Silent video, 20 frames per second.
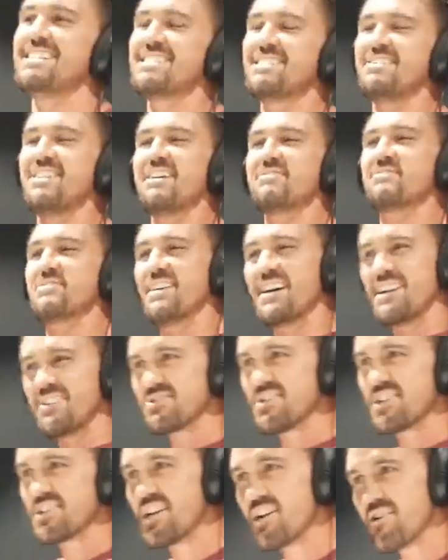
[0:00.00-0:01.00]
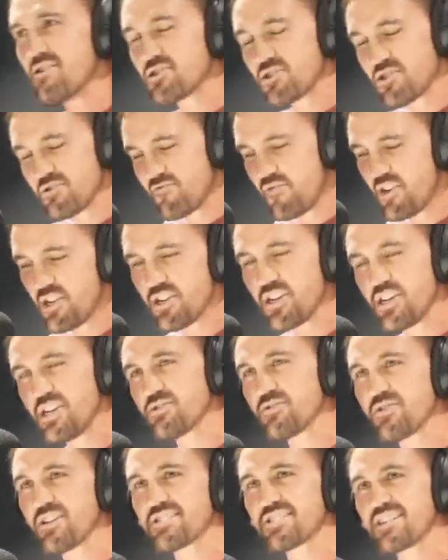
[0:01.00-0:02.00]
So after that, he's like, "No, it's good. Vin
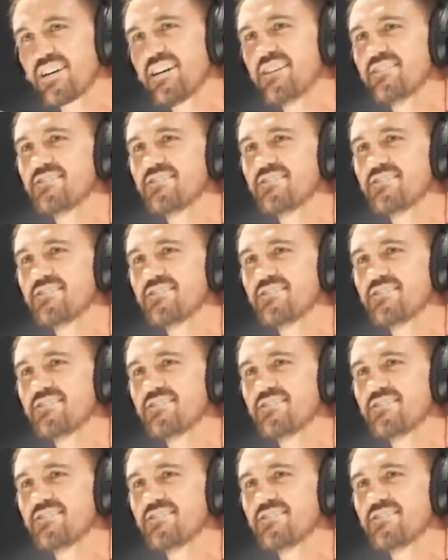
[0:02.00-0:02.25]
Diesel. Let's go."